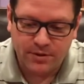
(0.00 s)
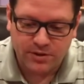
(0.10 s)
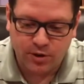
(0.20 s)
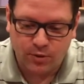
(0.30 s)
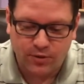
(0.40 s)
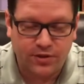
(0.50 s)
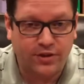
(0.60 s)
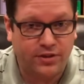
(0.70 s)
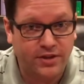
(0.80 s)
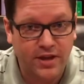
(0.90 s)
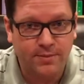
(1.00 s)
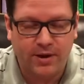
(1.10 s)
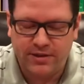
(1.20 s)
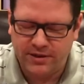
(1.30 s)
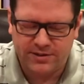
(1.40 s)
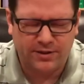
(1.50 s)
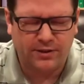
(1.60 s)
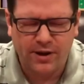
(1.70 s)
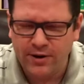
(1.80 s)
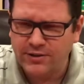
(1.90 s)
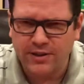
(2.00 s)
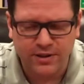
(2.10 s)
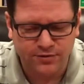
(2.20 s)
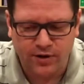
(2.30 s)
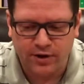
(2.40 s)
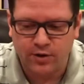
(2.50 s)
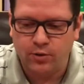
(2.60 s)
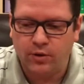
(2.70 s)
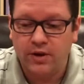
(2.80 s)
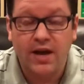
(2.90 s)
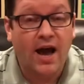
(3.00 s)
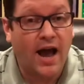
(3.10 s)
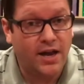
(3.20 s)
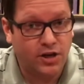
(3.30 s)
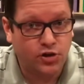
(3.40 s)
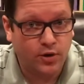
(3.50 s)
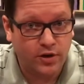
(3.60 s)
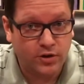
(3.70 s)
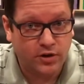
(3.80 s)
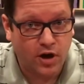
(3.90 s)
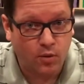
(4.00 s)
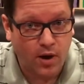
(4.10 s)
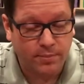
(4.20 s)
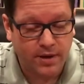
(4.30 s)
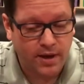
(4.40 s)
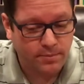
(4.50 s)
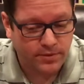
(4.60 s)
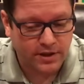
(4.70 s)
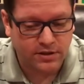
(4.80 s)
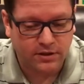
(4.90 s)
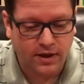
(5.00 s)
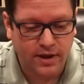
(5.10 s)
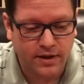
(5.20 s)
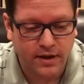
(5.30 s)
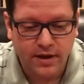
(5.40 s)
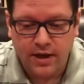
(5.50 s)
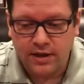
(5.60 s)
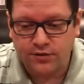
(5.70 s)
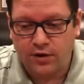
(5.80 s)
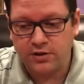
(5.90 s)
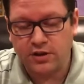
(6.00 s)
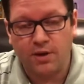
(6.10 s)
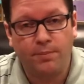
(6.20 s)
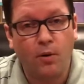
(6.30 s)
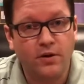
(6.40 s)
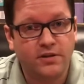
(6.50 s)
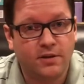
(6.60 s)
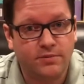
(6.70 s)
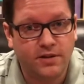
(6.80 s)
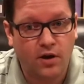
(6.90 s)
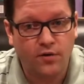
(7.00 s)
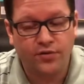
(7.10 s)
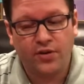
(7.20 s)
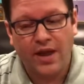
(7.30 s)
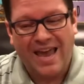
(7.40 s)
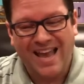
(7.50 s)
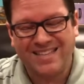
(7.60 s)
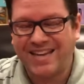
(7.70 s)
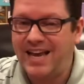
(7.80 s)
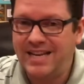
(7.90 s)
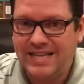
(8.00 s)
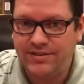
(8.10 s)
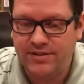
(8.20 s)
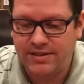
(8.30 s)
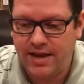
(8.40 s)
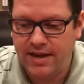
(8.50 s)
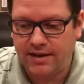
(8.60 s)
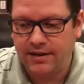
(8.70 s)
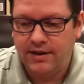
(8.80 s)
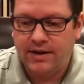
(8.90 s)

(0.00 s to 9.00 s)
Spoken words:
So the theme, I think, is hilarious. I think it's very cool. I enjoy a good co-op game. That's a like. As far as the components themselves, it's kind of give and take.